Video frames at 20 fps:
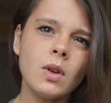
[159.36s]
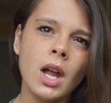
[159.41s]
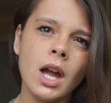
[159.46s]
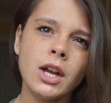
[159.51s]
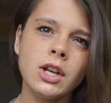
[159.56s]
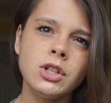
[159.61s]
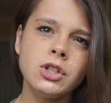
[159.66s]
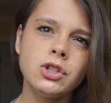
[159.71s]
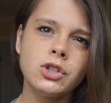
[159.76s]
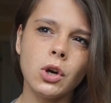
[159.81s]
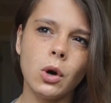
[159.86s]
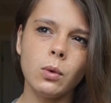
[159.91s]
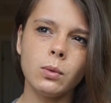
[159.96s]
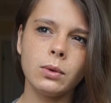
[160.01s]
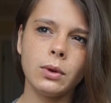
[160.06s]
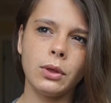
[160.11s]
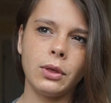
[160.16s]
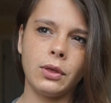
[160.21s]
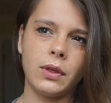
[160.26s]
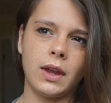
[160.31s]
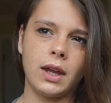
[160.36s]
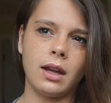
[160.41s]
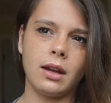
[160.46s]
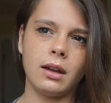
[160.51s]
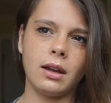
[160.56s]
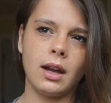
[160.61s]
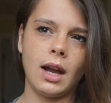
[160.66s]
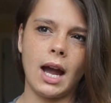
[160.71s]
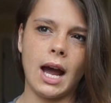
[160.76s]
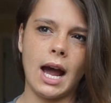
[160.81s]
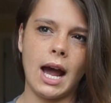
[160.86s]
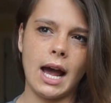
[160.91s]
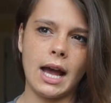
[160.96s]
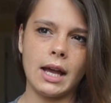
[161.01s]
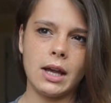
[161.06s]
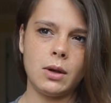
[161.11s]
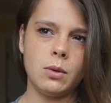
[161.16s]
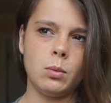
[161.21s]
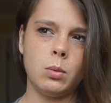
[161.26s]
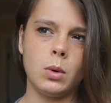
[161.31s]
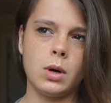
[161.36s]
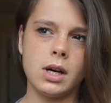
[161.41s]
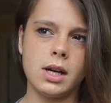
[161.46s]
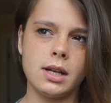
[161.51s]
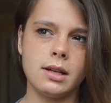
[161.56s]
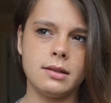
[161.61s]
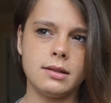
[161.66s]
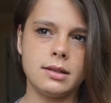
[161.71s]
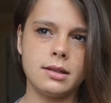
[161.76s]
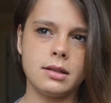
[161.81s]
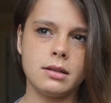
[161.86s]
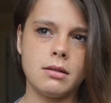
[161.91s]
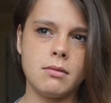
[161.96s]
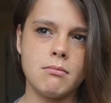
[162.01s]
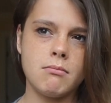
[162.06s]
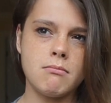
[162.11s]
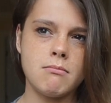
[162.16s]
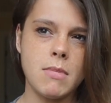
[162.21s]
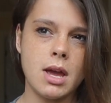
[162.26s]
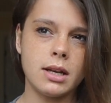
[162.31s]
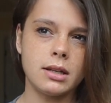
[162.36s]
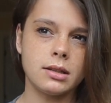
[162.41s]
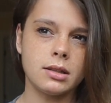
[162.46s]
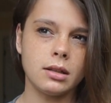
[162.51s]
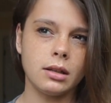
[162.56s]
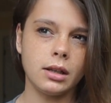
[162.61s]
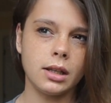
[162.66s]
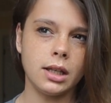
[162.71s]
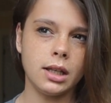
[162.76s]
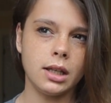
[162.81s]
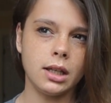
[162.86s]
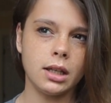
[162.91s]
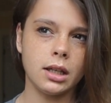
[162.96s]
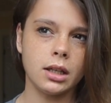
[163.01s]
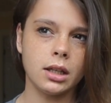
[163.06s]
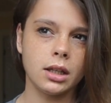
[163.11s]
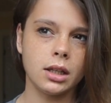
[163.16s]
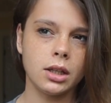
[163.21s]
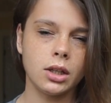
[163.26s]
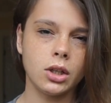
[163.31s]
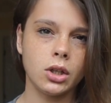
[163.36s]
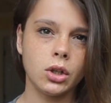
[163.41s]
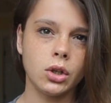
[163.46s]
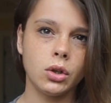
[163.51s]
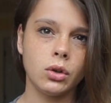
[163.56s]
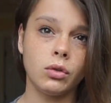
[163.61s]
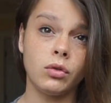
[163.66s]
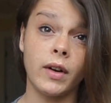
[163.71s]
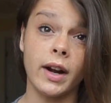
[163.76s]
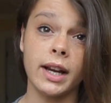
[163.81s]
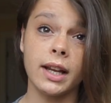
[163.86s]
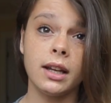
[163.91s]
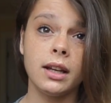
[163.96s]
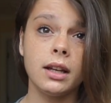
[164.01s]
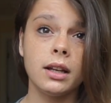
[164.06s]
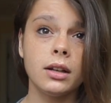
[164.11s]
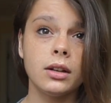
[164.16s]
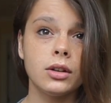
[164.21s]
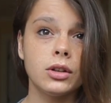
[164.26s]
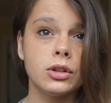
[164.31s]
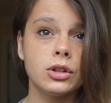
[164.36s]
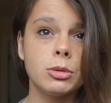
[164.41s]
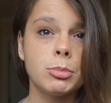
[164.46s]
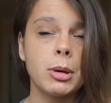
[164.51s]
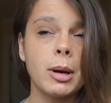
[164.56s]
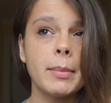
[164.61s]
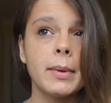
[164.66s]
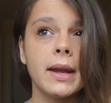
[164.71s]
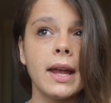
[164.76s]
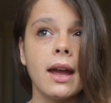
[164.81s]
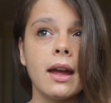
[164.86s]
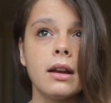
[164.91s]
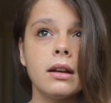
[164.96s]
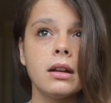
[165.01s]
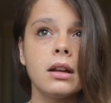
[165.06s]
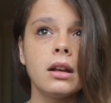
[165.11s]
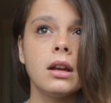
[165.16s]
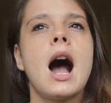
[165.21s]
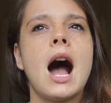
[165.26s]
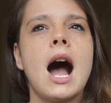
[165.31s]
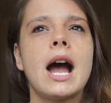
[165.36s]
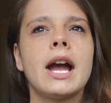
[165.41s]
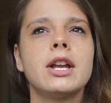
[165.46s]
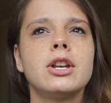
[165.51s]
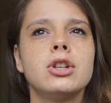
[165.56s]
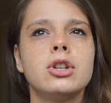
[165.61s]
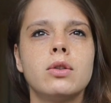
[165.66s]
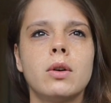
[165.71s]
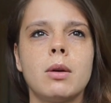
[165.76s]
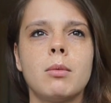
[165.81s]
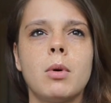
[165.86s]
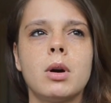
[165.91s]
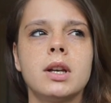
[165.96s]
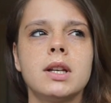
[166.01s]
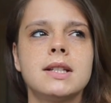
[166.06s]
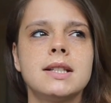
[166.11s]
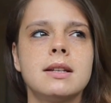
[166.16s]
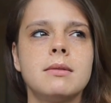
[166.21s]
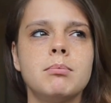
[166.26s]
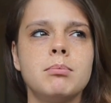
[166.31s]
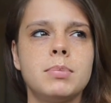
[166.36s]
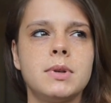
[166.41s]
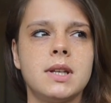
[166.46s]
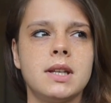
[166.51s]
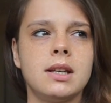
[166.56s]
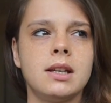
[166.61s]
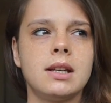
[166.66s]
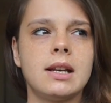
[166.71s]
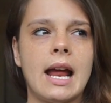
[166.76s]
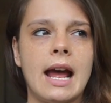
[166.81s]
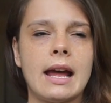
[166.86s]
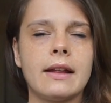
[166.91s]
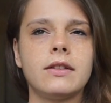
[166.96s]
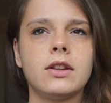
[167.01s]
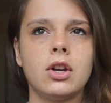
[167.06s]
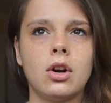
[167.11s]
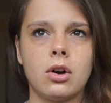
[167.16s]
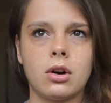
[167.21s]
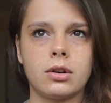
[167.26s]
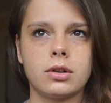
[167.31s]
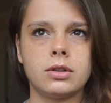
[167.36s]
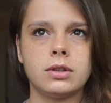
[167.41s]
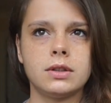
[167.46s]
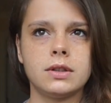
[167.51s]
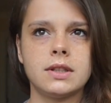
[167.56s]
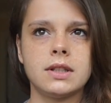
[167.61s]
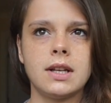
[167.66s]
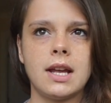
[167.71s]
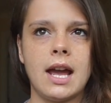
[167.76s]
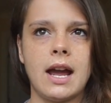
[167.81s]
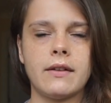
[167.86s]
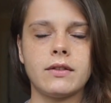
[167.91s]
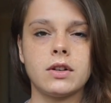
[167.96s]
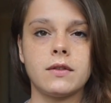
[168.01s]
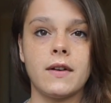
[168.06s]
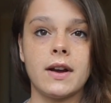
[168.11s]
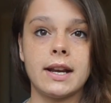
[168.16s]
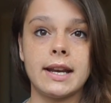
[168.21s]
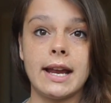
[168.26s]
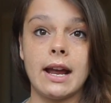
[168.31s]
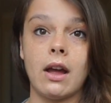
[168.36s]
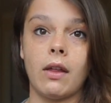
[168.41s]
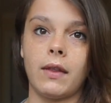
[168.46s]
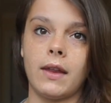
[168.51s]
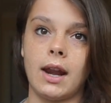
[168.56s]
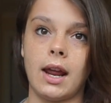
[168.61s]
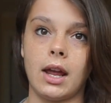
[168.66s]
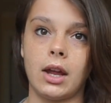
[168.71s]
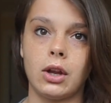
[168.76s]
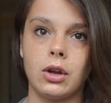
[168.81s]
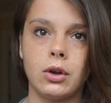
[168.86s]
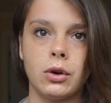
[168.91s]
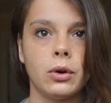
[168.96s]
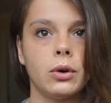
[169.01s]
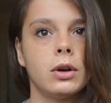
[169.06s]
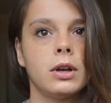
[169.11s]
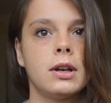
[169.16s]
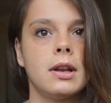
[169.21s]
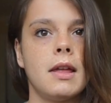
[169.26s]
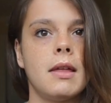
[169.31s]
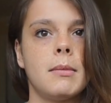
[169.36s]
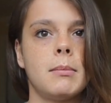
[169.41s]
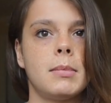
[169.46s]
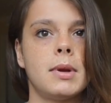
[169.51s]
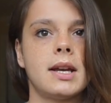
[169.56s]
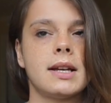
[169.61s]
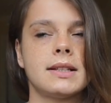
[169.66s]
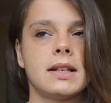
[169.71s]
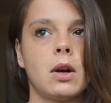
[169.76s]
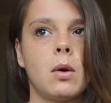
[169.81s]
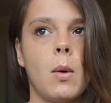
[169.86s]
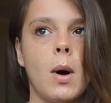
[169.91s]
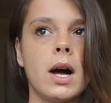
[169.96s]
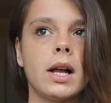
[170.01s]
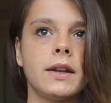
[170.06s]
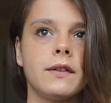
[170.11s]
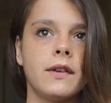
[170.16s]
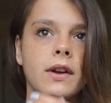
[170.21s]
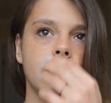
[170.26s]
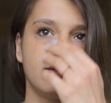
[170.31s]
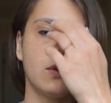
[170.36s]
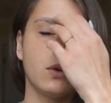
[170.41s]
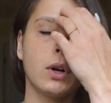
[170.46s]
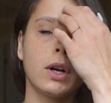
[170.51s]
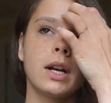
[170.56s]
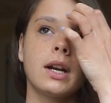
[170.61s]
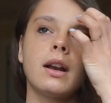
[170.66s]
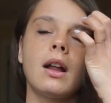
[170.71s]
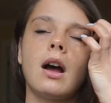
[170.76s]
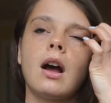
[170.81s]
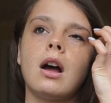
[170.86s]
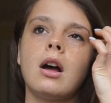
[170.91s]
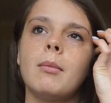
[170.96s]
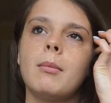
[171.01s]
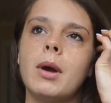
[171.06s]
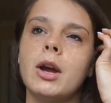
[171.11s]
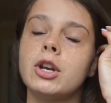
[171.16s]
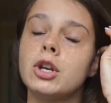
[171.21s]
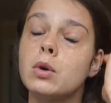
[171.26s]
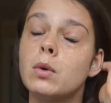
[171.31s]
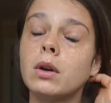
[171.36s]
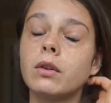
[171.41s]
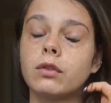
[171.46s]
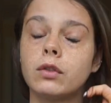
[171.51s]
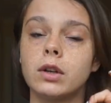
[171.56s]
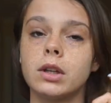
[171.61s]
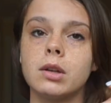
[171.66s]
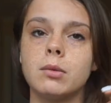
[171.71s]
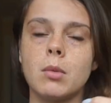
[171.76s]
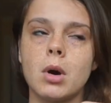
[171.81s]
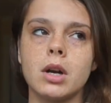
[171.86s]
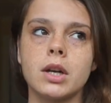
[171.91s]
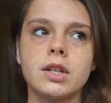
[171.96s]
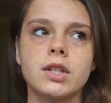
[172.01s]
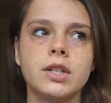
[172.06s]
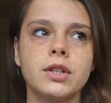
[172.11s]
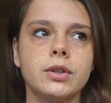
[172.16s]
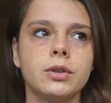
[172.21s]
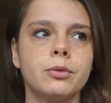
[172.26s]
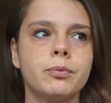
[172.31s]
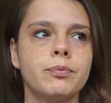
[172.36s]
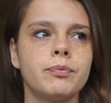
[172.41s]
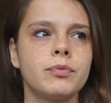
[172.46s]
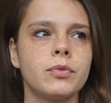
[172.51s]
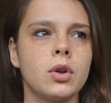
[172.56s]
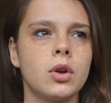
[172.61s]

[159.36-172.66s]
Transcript: I don't think I was mentally ready to prep again. I knew I wanted to compete at the Arnold after finding out that I could, and because I qualified for it, I knew I really wanted to,